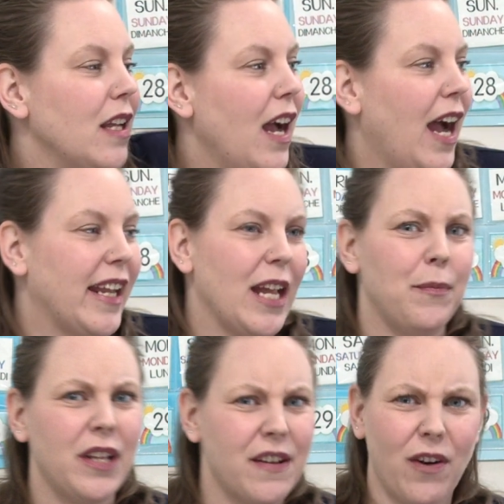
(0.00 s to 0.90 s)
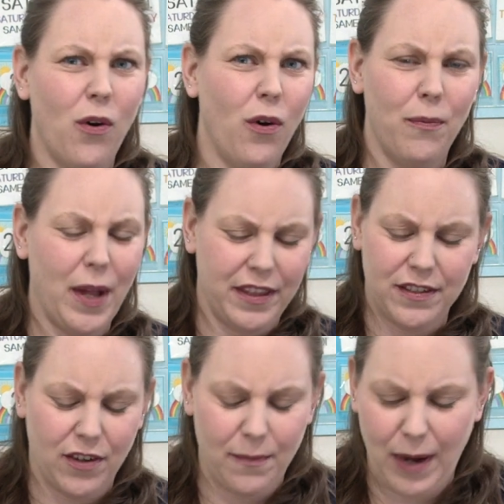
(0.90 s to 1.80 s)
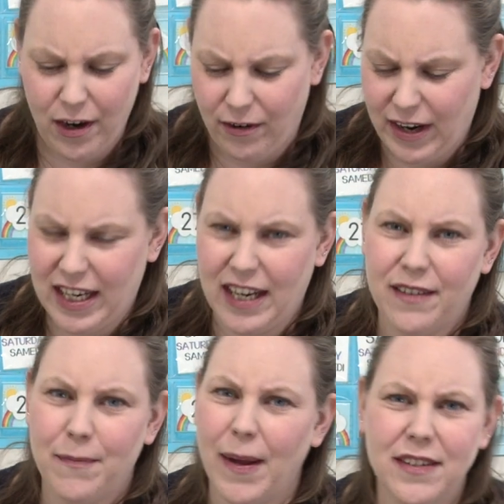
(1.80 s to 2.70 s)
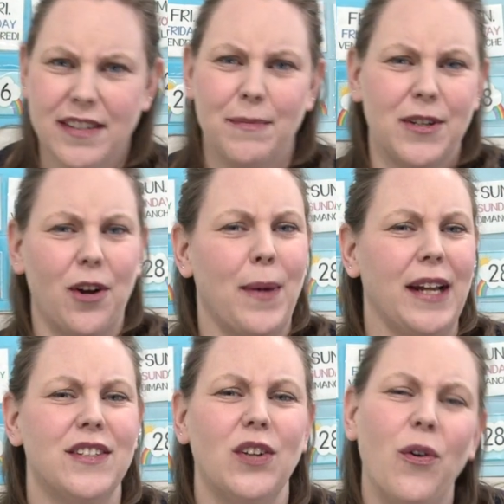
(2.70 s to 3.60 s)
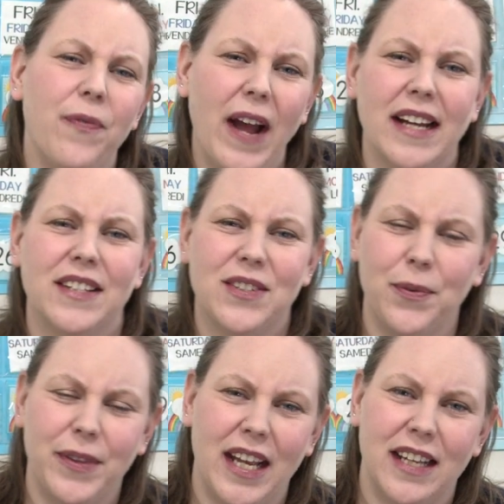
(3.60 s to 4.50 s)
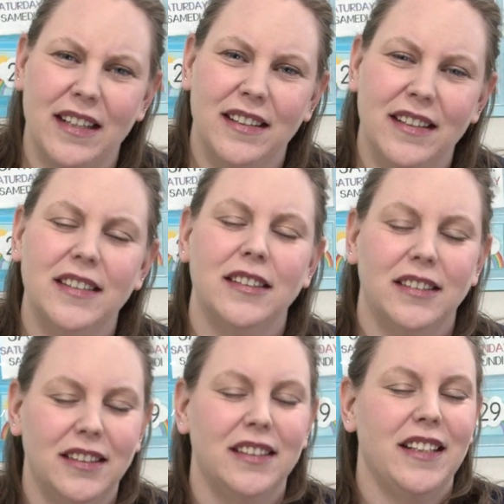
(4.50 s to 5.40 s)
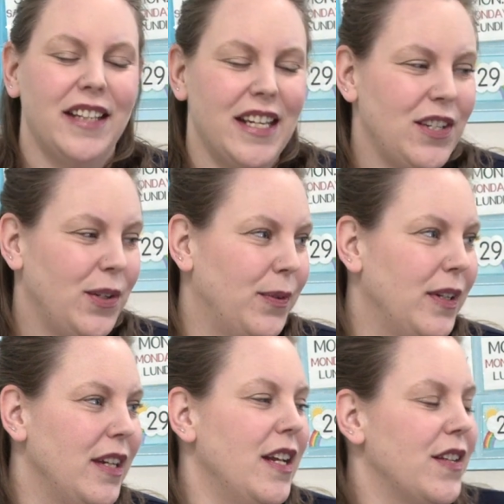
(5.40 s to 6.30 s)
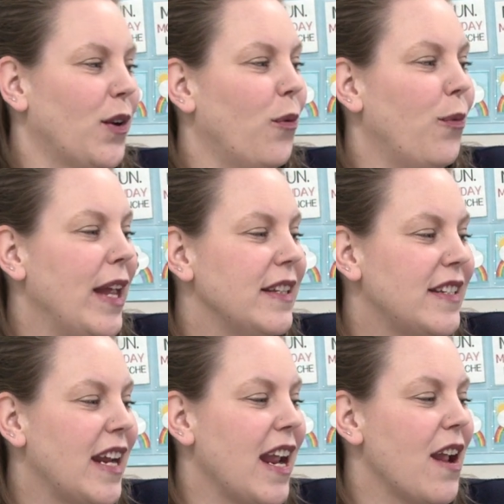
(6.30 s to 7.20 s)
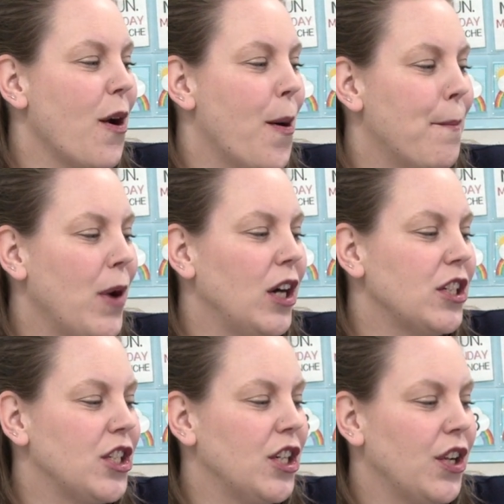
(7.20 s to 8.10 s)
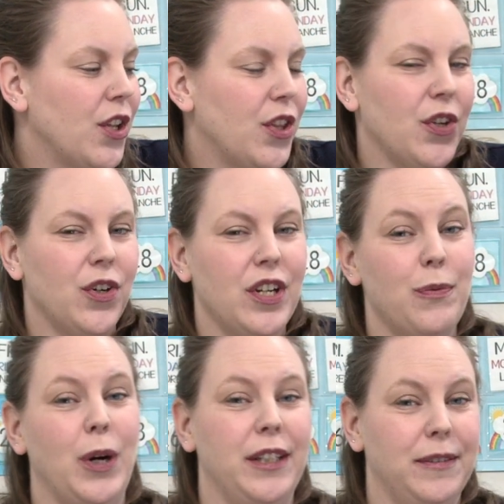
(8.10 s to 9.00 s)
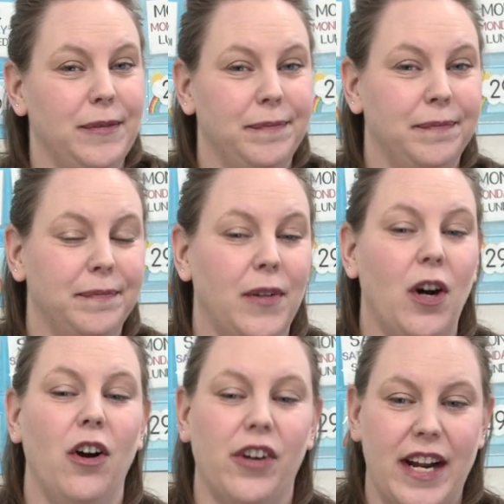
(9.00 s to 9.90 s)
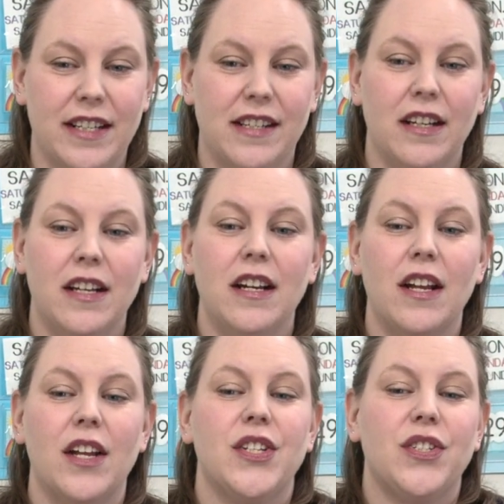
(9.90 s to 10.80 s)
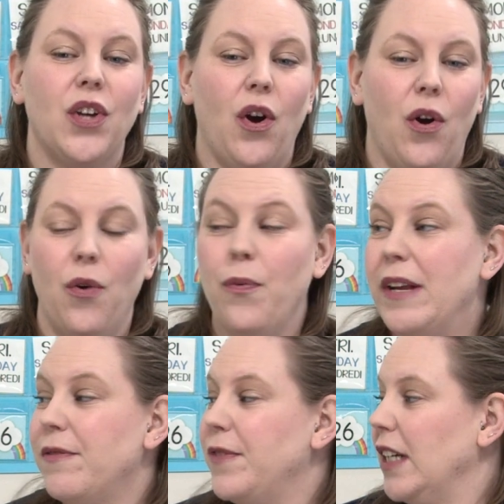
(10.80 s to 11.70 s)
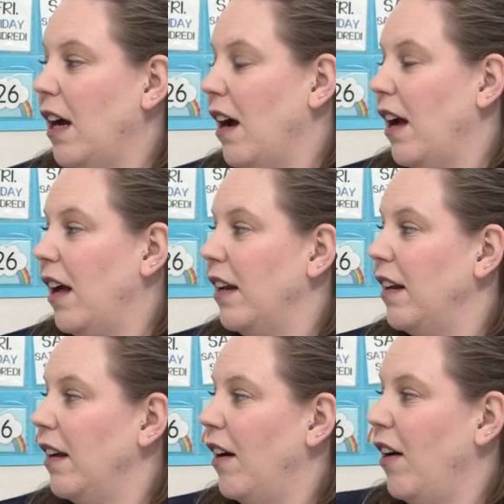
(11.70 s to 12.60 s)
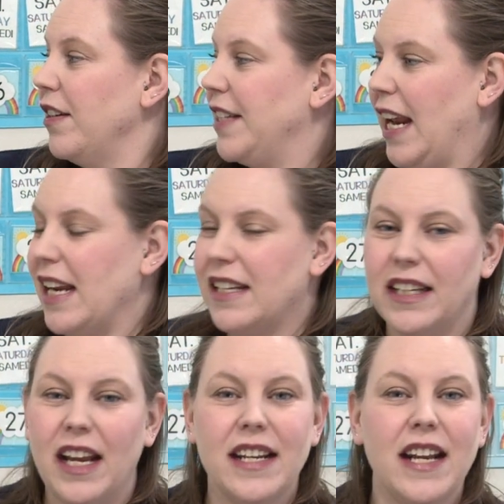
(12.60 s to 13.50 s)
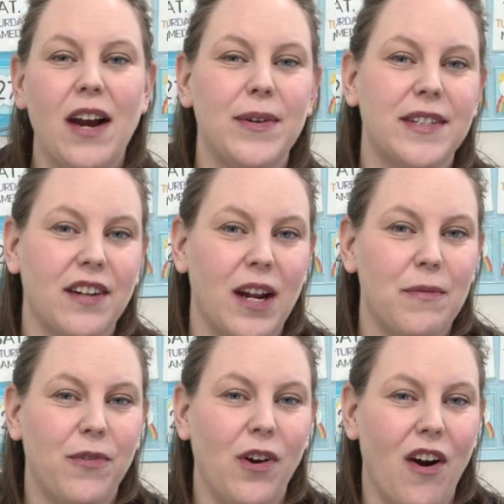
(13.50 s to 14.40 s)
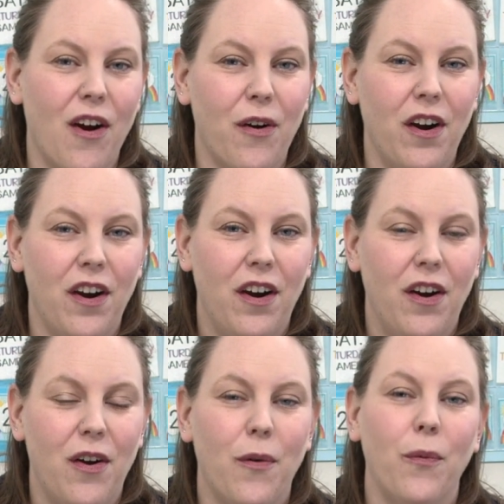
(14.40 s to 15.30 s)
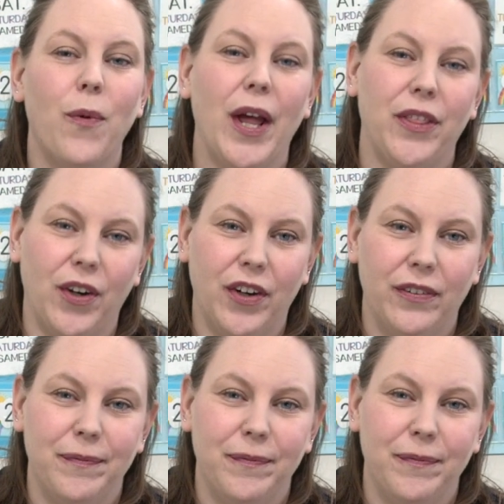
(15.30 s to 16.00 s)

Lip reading: I can't believe a whole month has gone by already. Months seem to go by so fast, don't they? They do. So Wednesday, March 31. All right. So we've done our date, and now it's time for our weather.